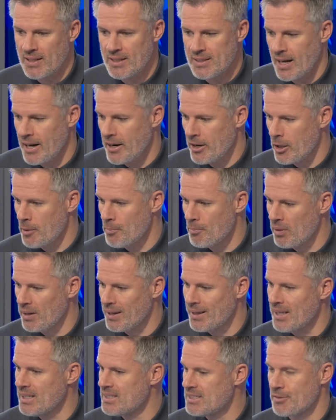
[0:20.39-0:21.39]
They'd had a
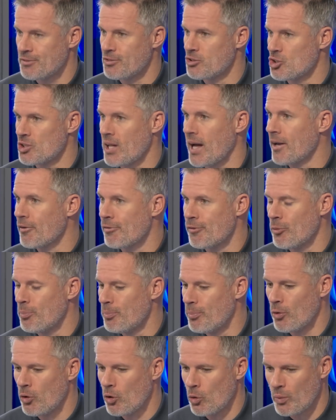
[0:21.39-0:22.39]
completely different style of
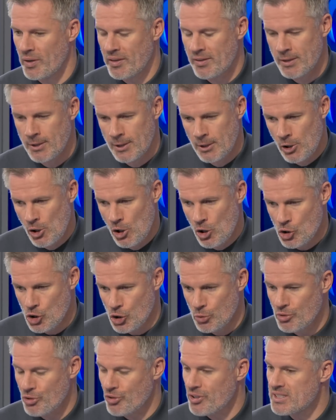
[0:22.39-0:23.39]
football with
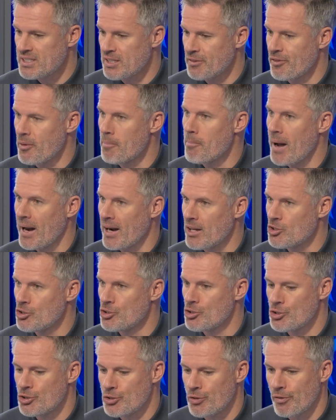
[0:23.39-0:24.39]
two or three different
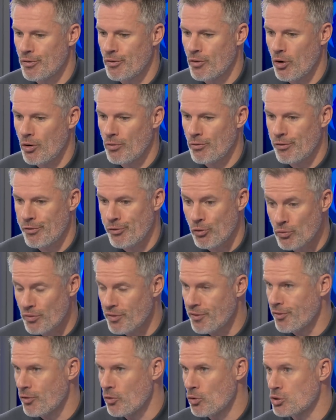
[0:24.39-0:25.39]
managers, front
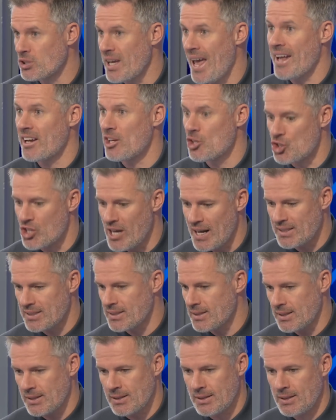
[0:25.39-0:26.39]
foot,
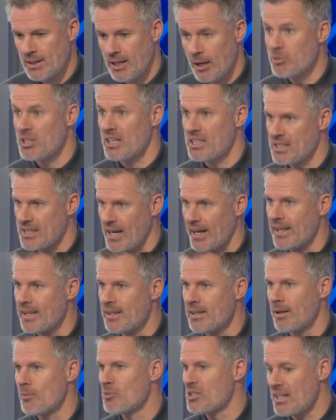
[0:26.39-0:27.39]
energetic. It was
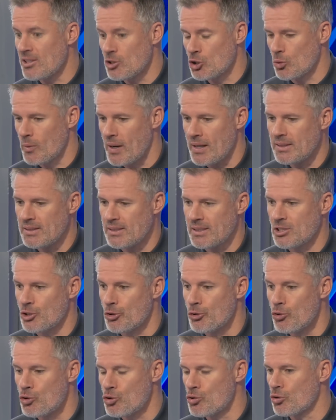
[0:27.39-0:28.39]
exciting. It was end-to-end as a
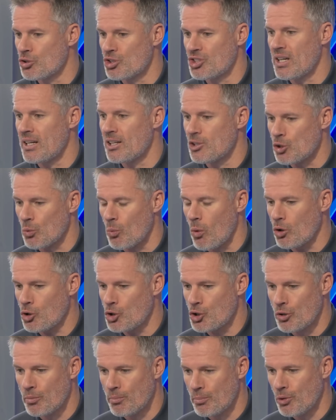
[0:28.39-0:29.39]
neutral, certainly, to watch them.